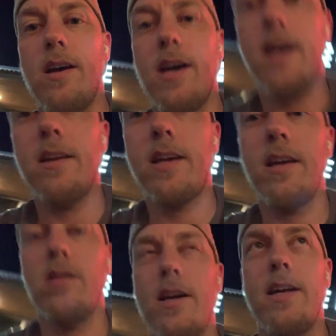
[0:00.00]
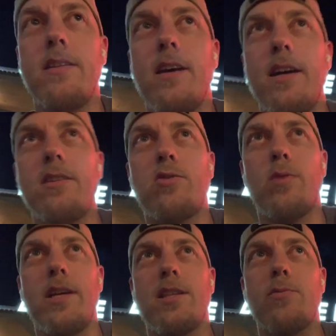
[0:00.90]
at Kittle at
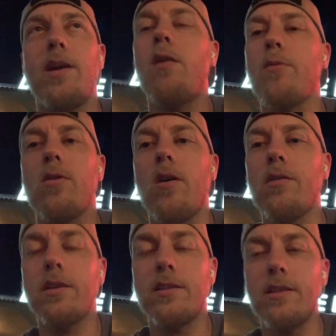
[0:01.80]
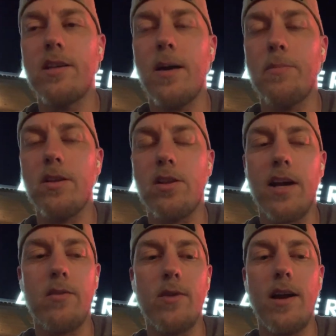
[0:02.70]
23 overall in the top of the
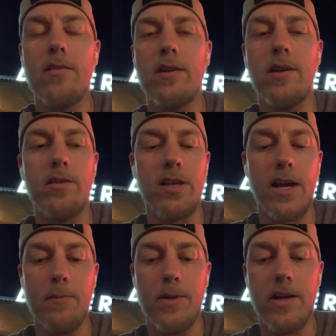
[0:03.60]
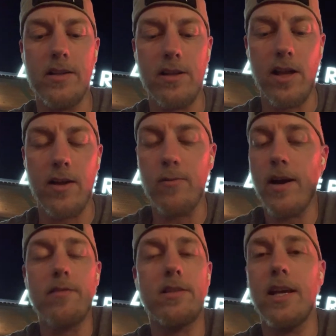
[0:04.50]
2nd round, or your 2nd pick in the 2nd
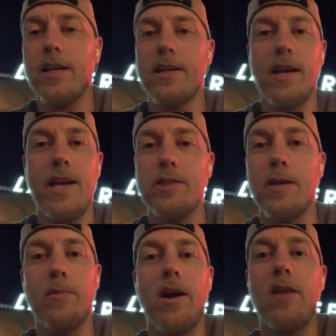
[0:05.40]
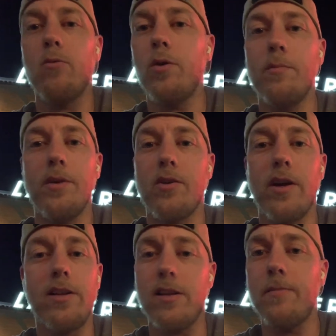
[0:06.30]
round, take A.J. Brown, and wouldn't be
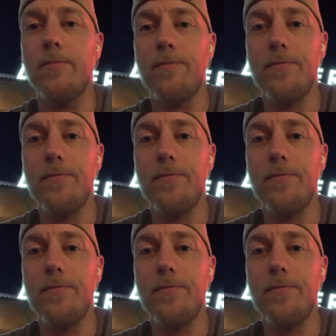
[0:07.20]
crazy.